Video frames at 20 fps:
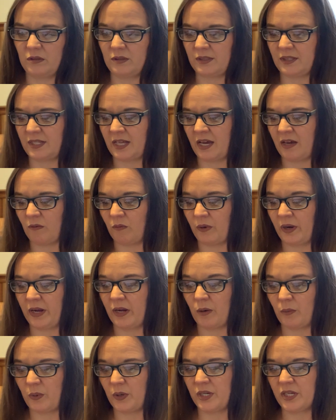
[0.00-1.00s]
that we
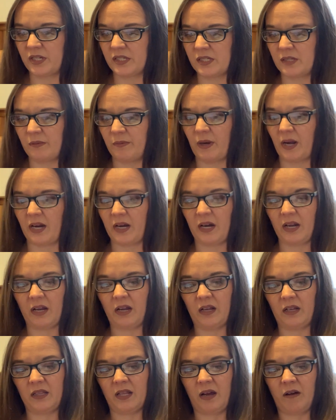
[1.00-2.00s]
could participate
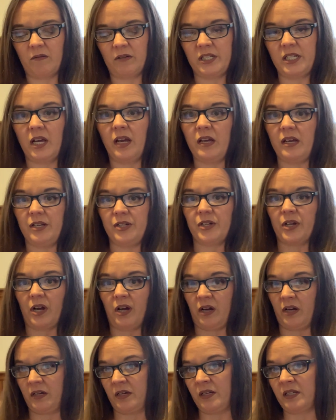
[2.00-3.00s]
in that would teach
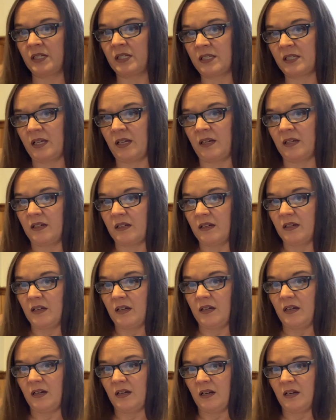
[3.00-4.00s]
us
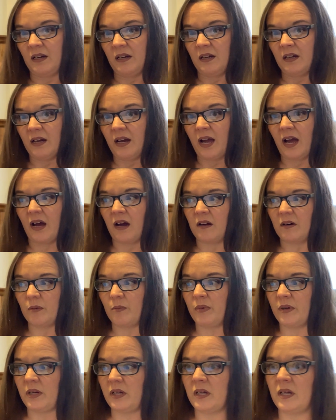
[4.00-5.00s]
how to
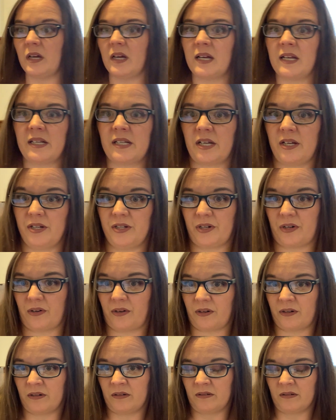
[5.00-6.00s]
be a
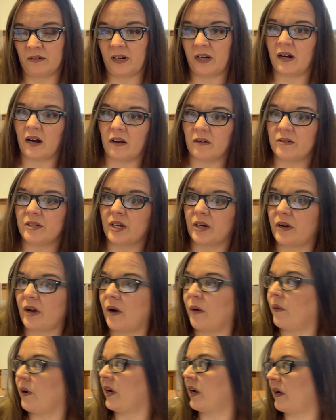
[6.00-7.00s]
teacher, to
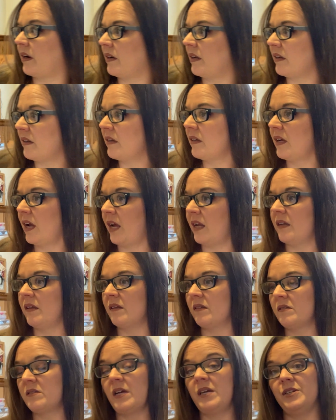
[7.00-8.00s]
go in
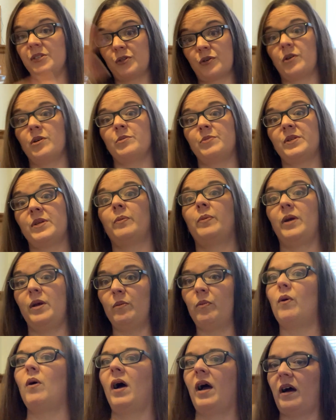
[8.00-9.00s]
and teach groups of
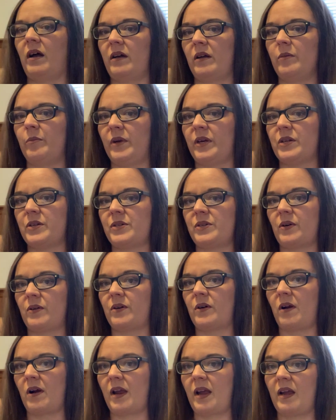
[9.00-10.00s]
people how to administer
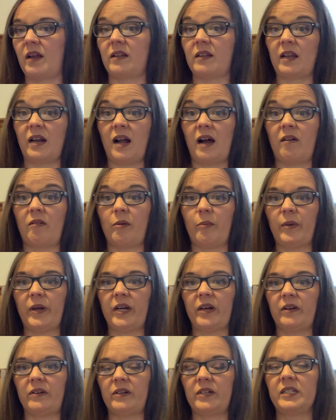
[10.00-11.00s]
Narcan, that I would be
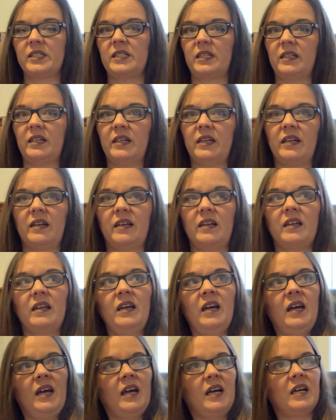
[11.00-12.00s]
interested in it.
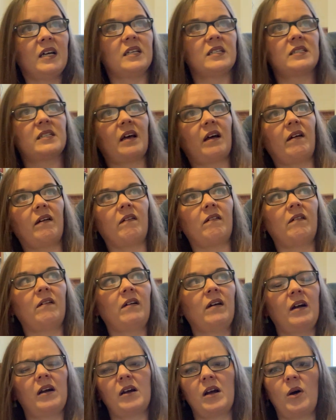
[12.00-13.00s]
So
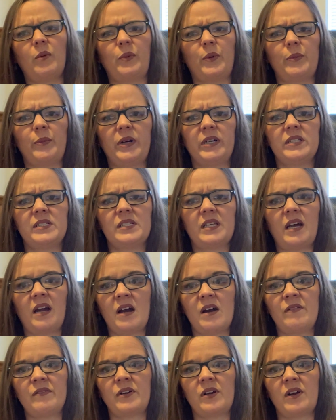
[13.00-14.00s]
a couple months
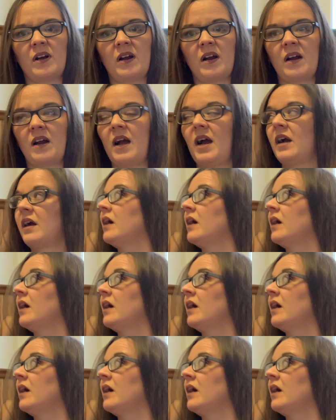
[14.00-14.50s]
after I